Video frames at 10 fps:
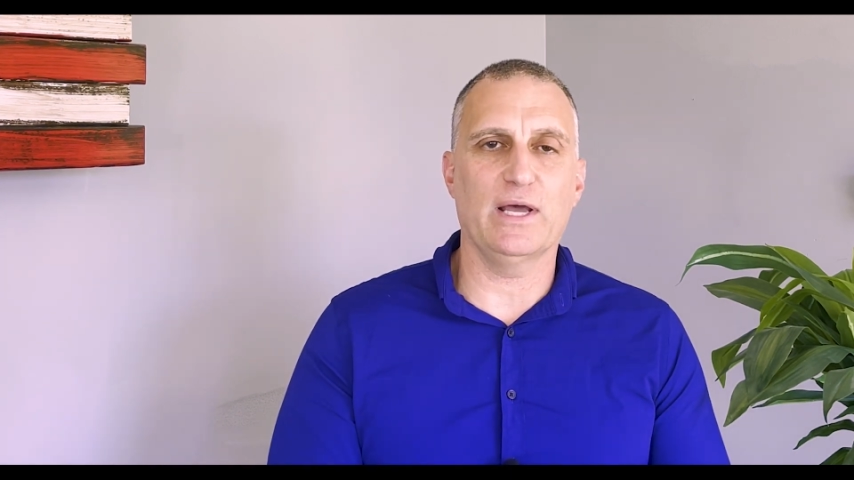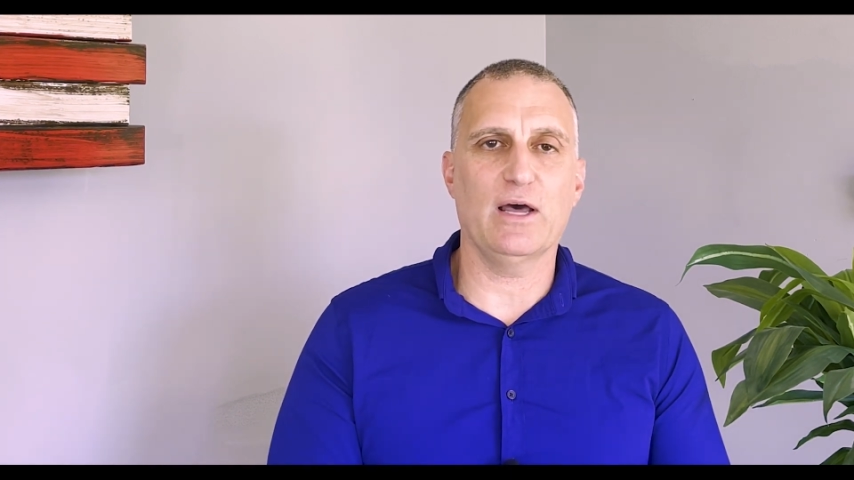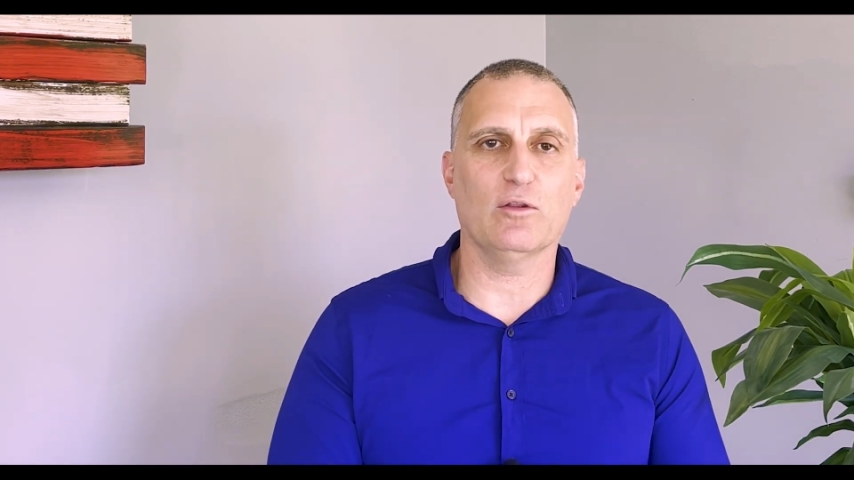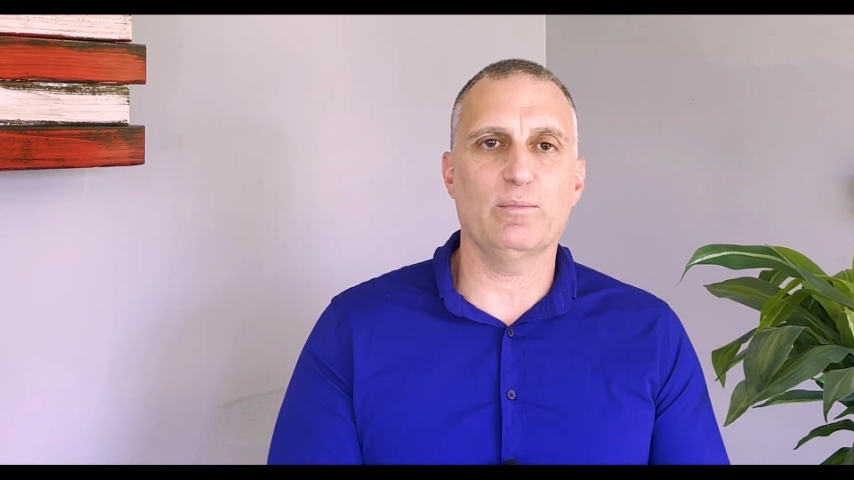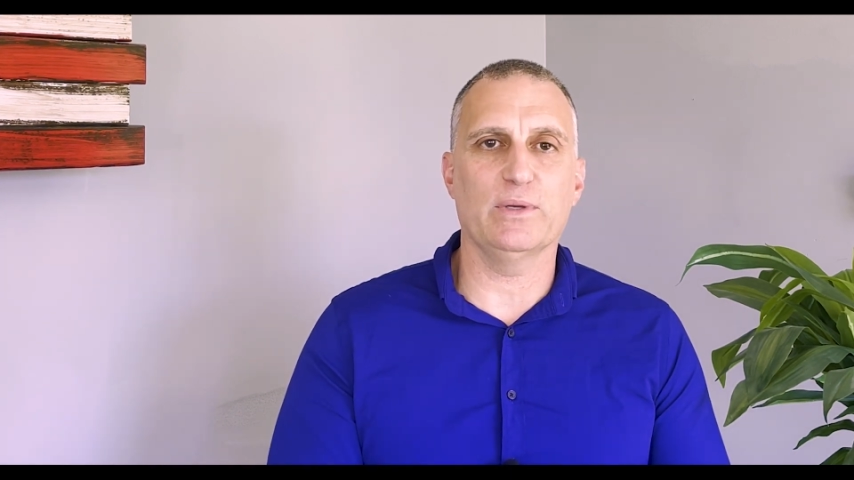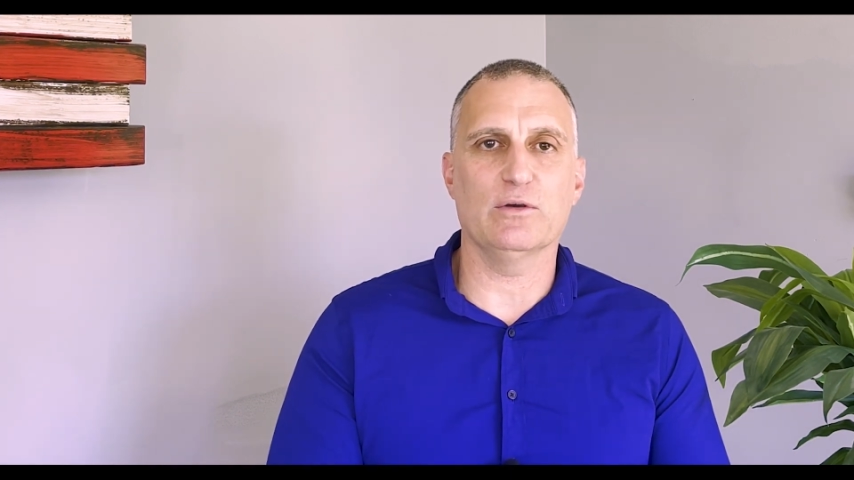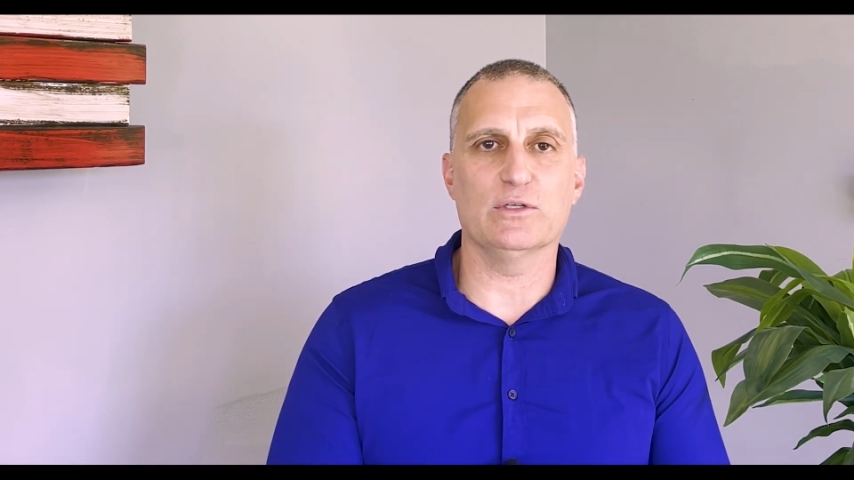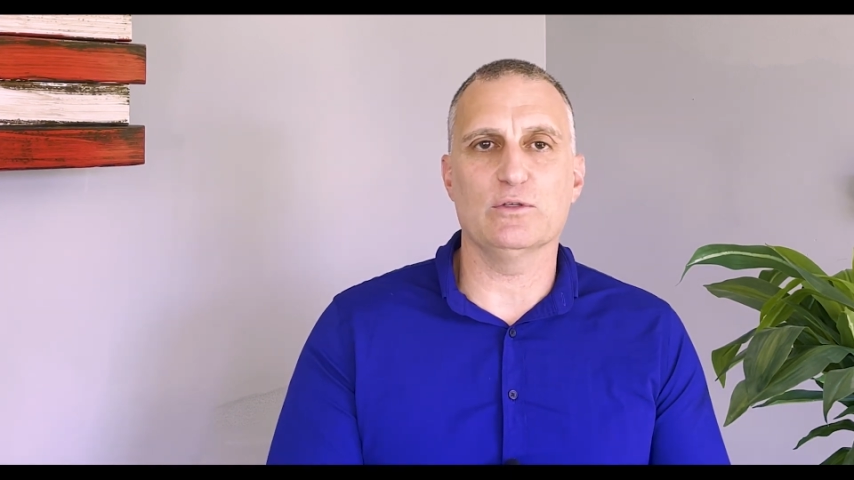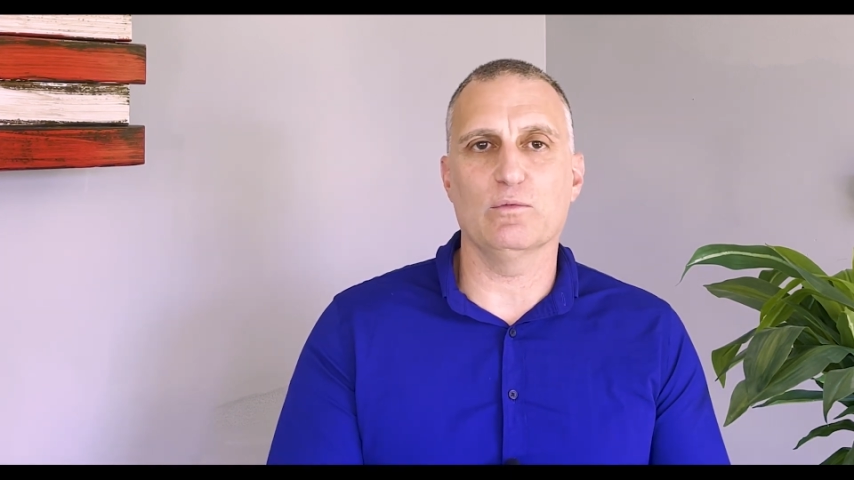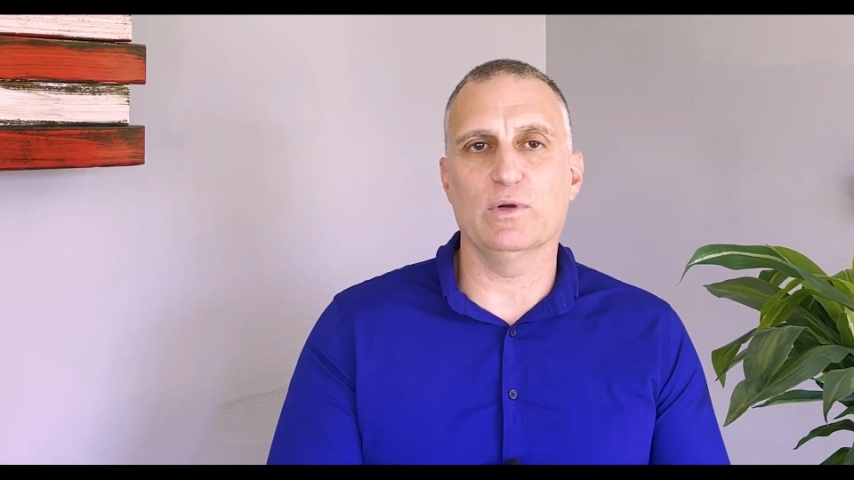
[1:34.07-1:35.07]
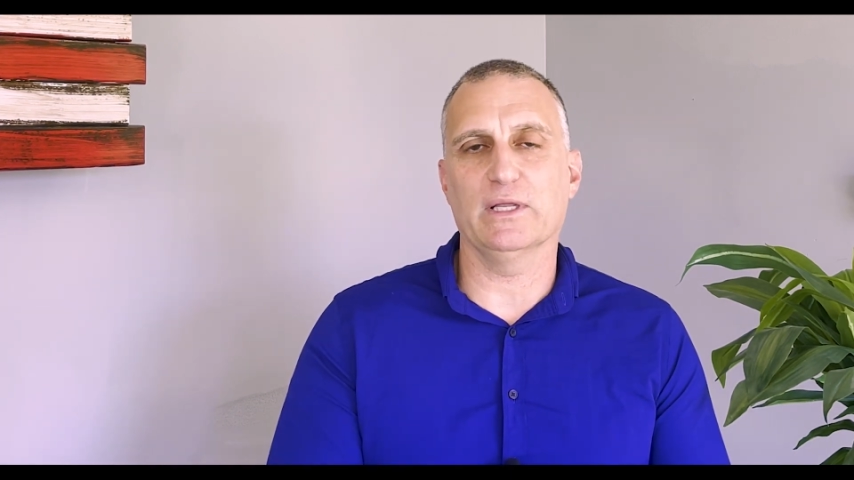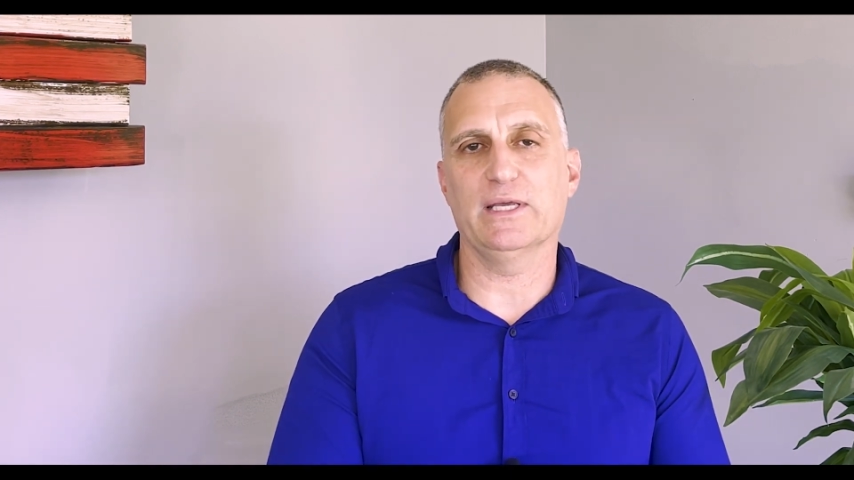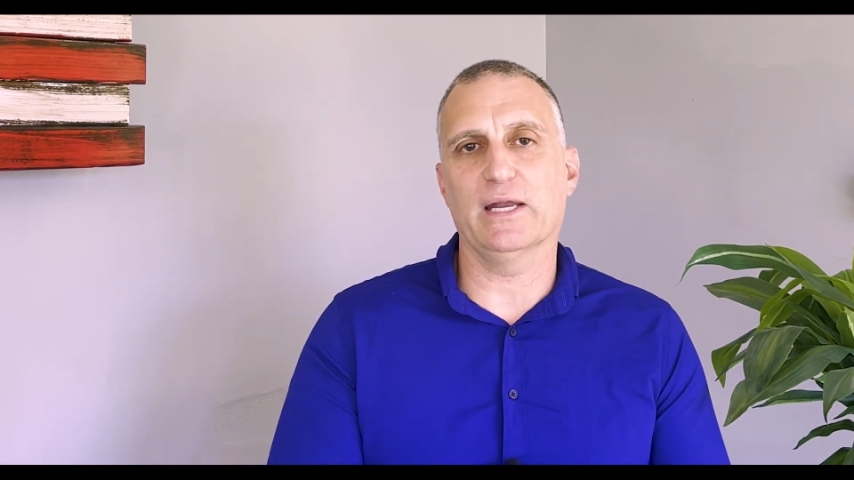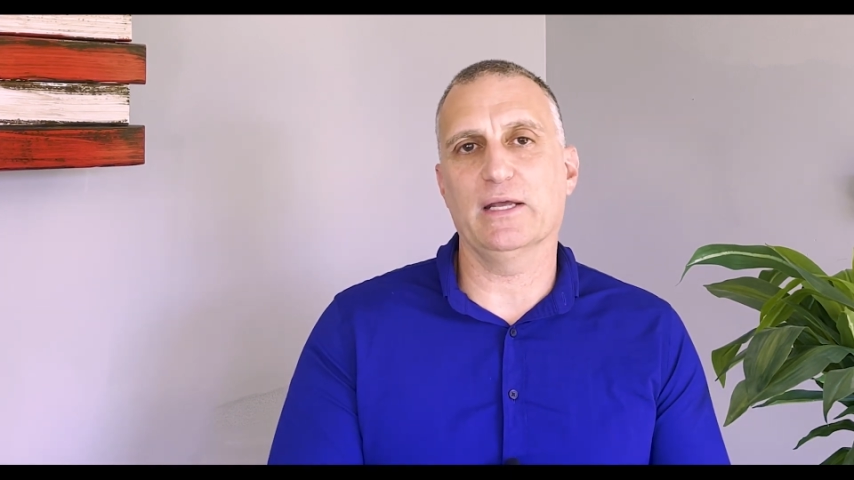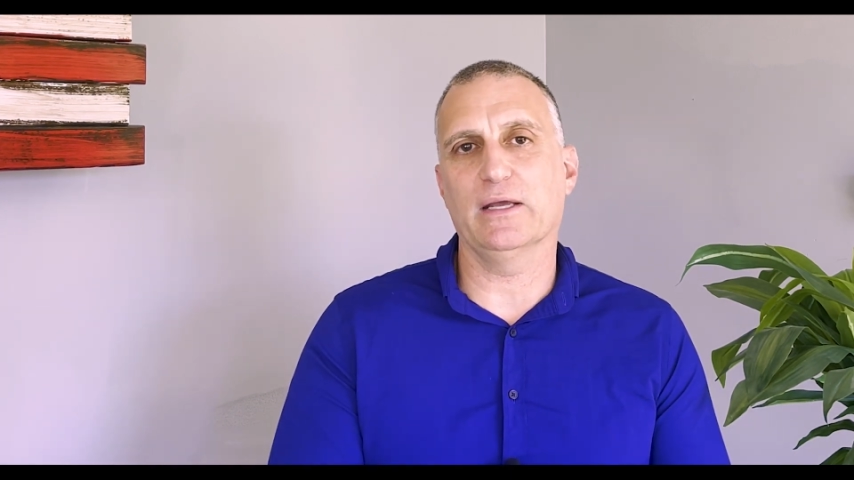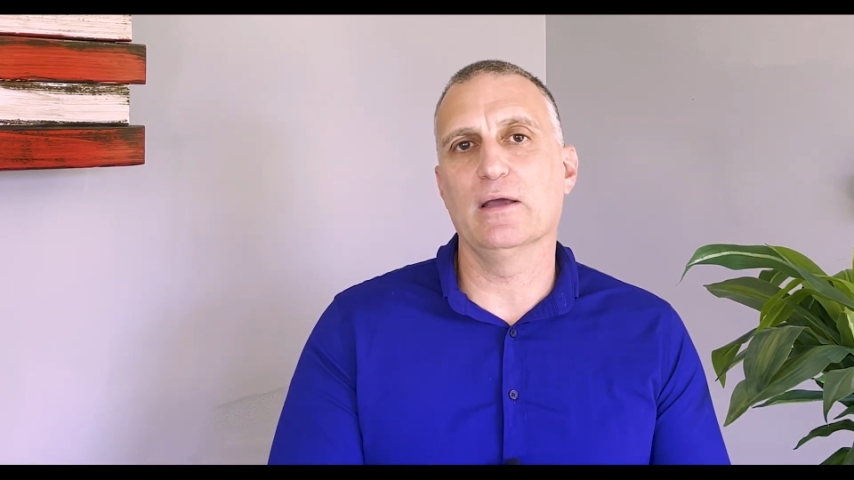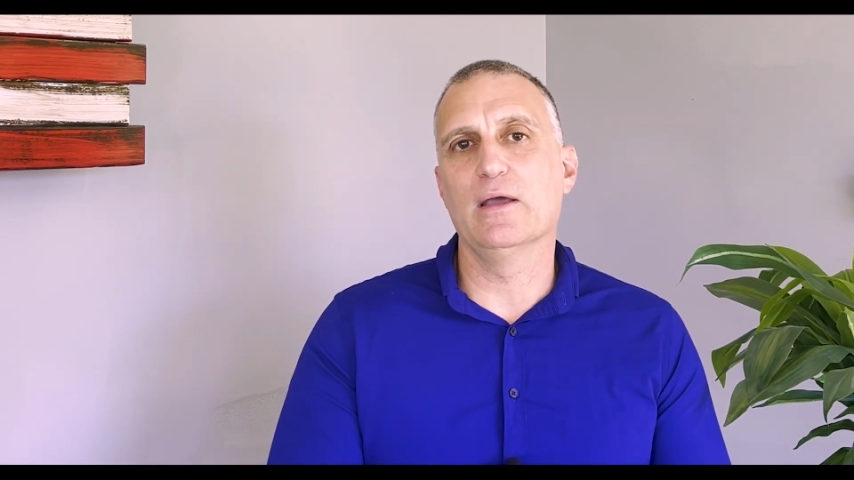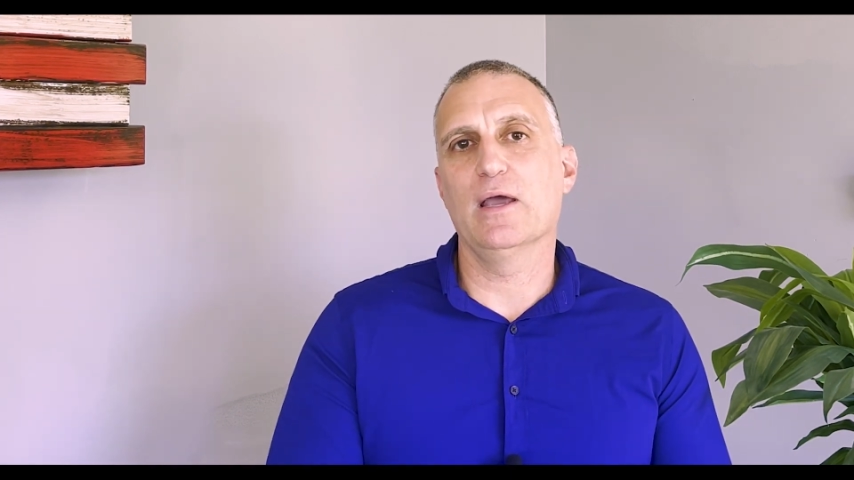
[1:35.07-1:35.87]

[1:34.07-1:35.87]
health because you're really getting